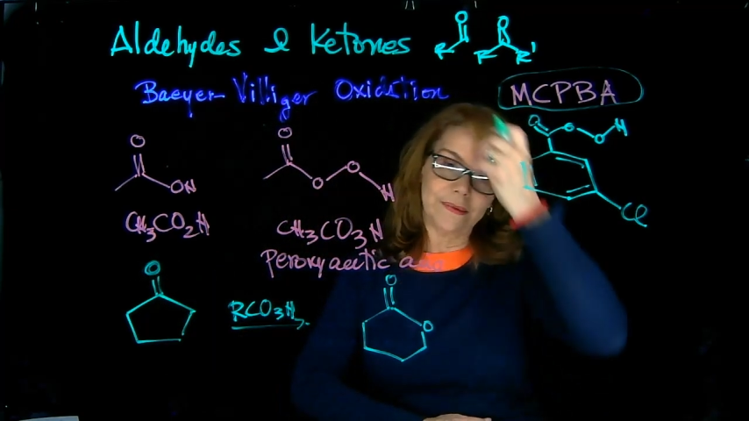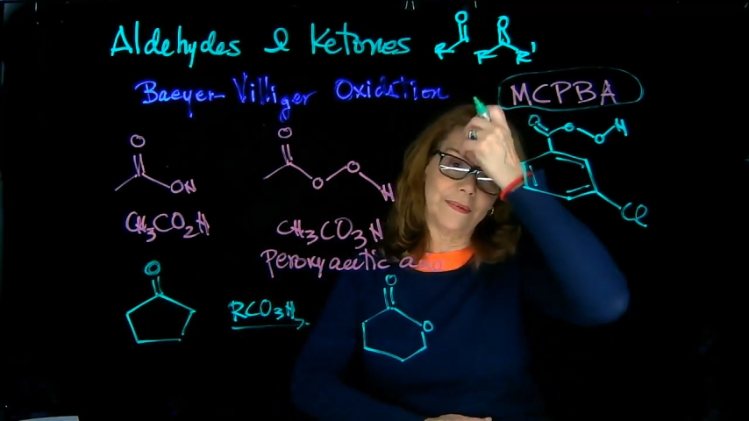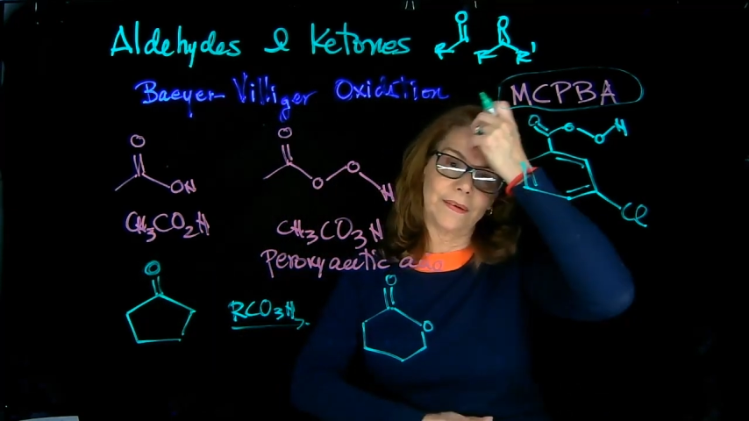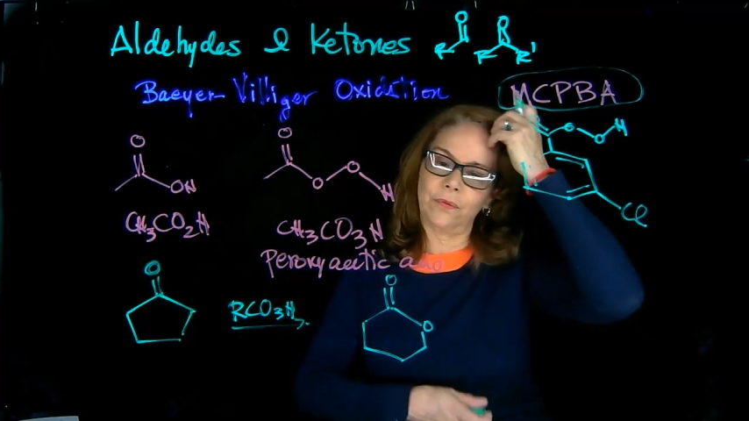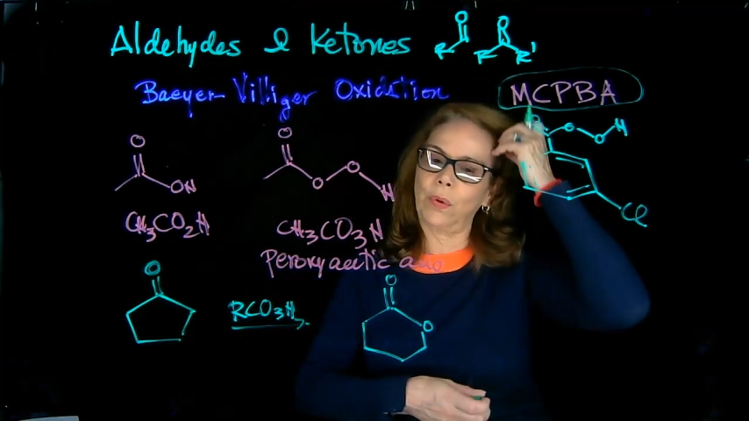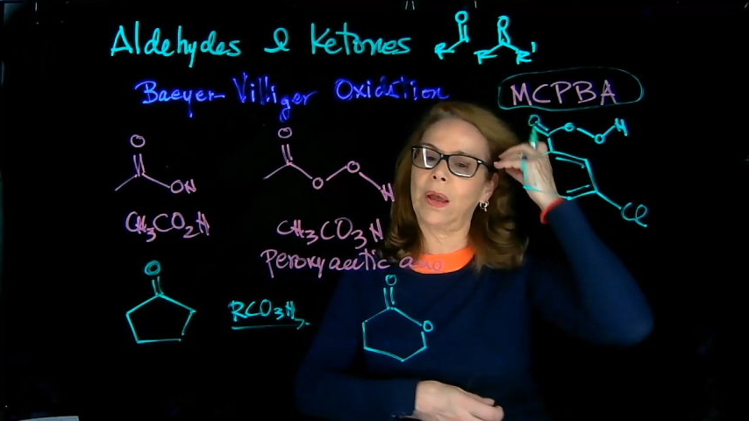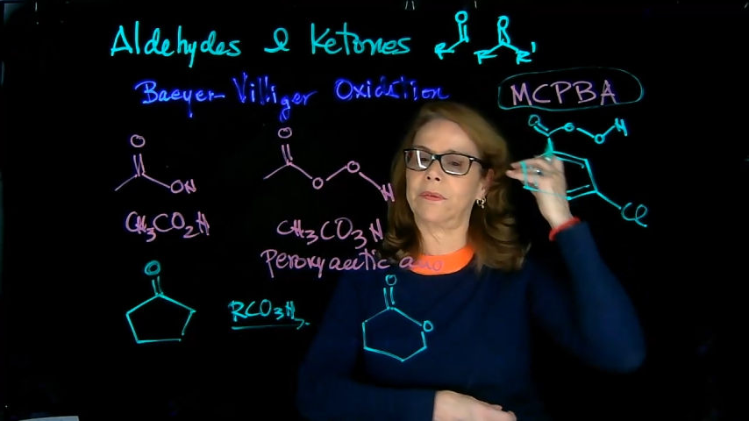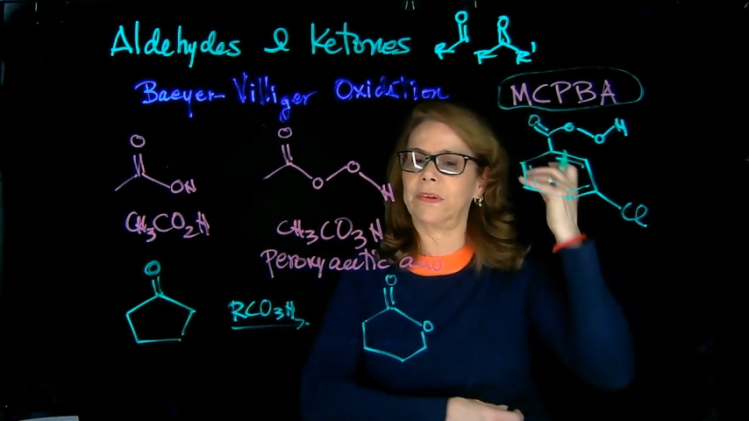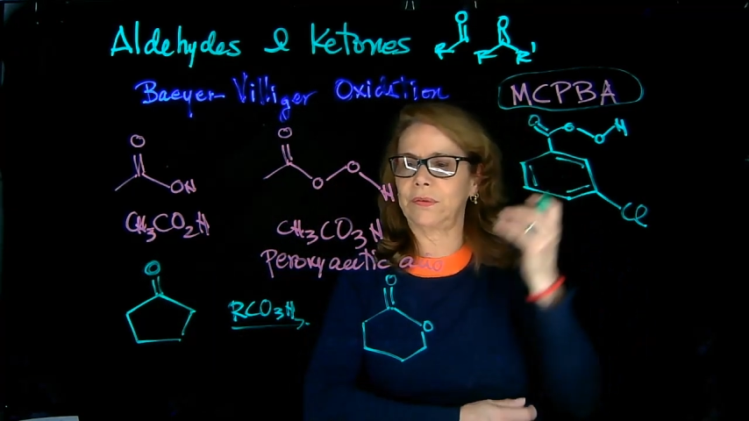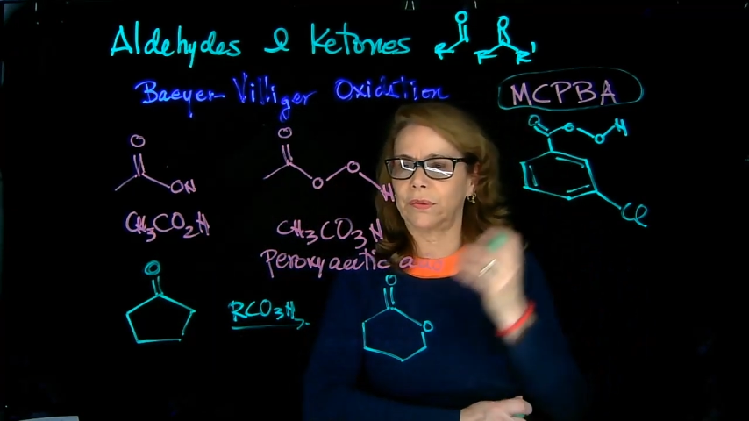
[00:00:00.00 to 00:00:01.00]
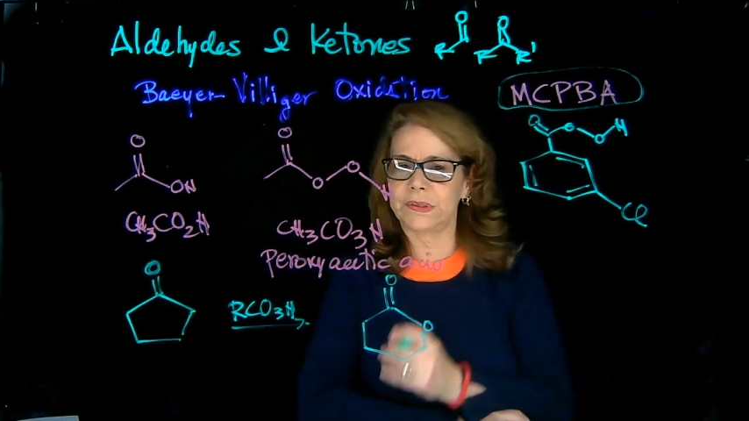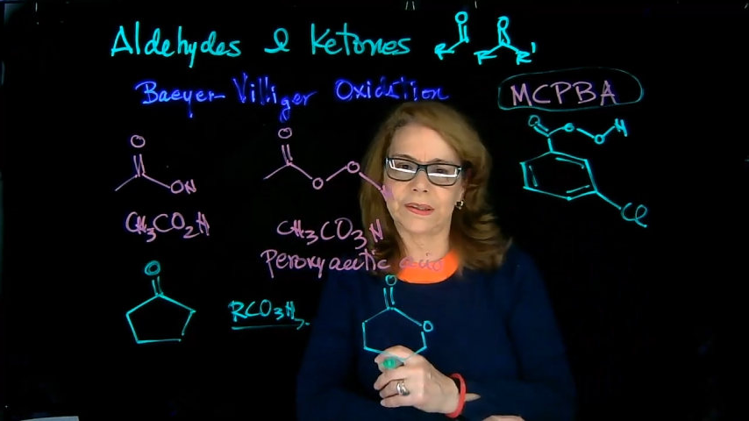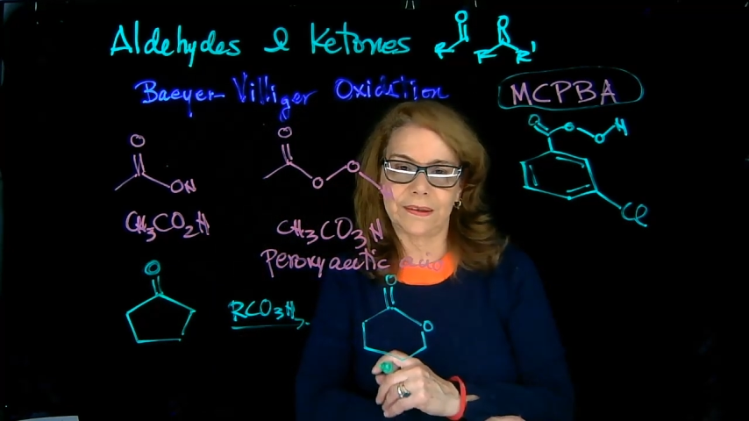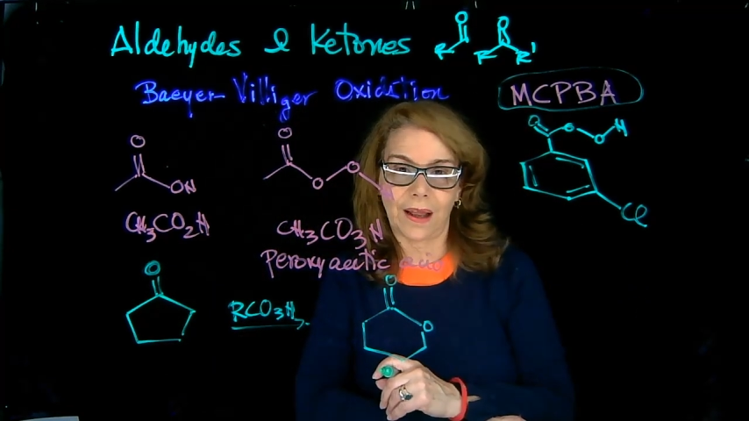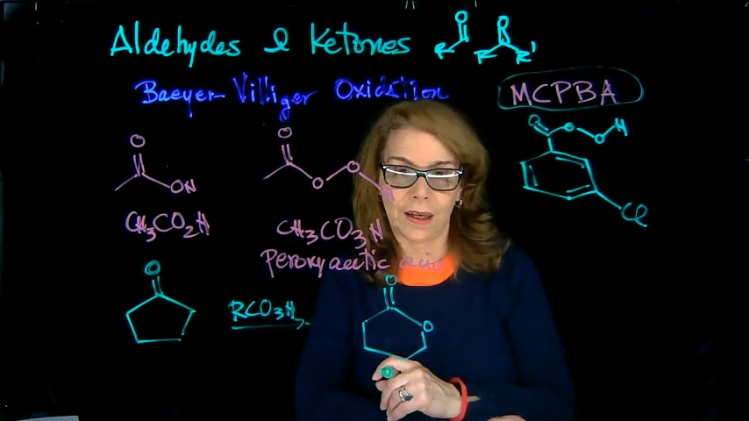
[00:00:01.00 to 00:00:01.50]
since we have
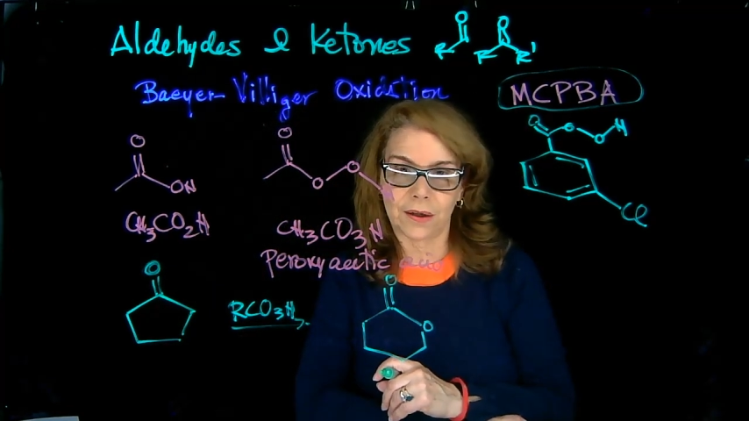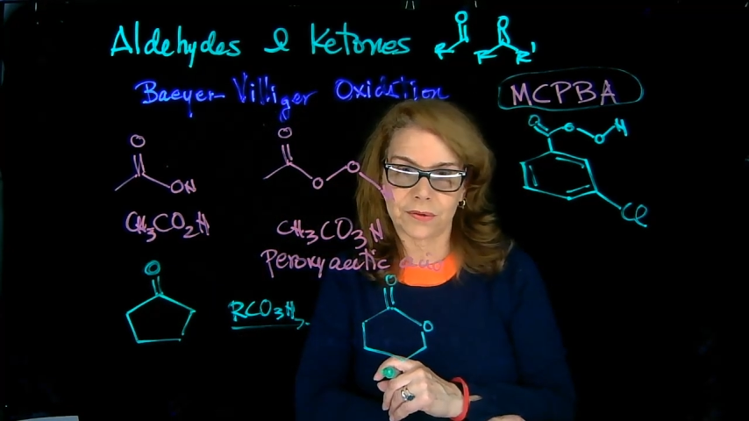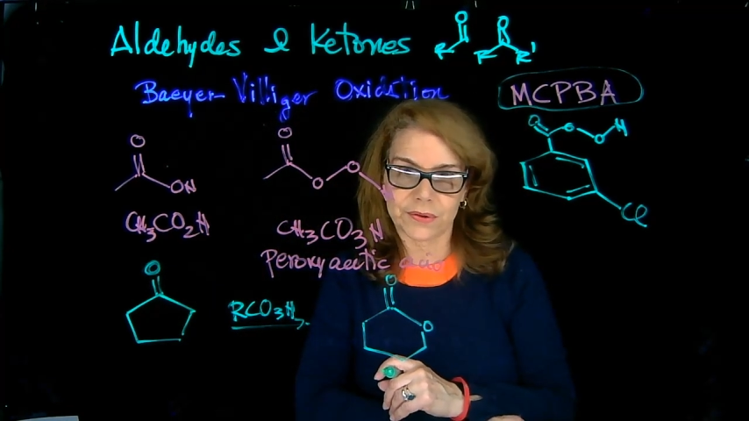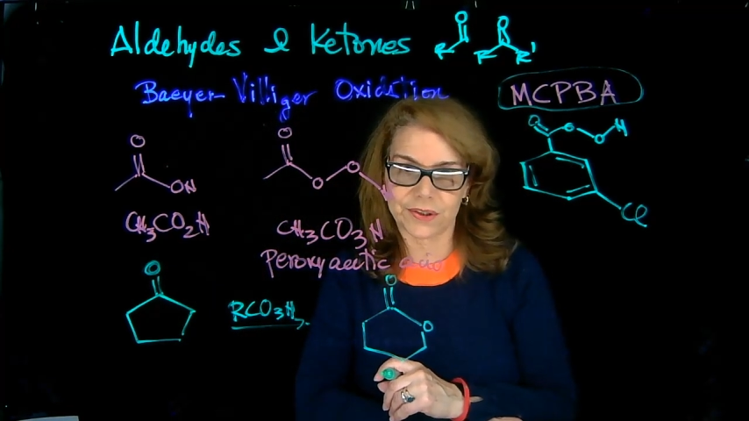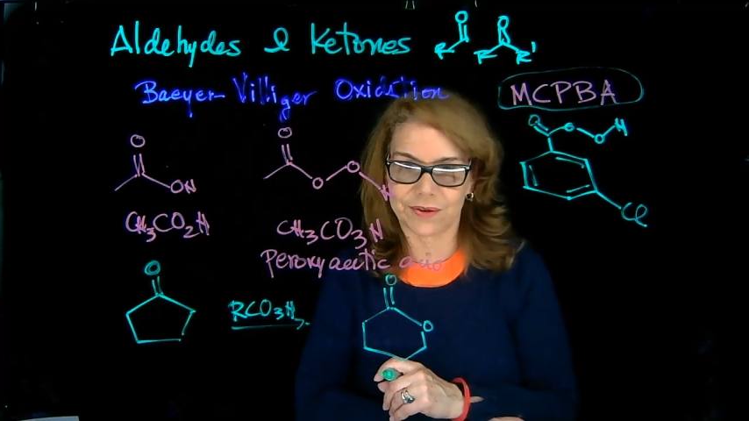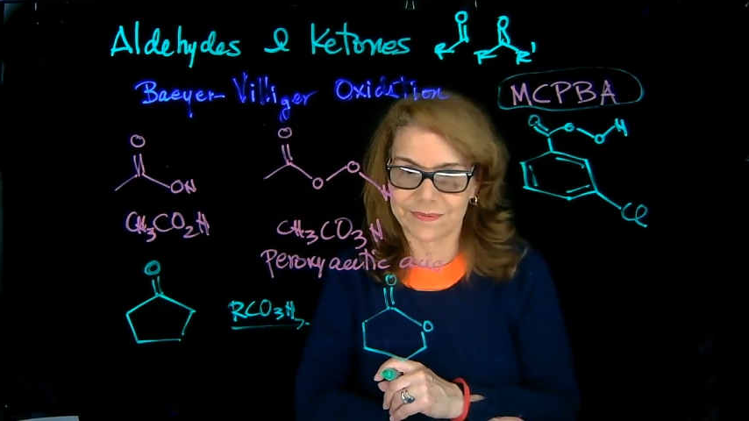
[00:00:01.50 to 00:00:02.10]
inserted an oxygen.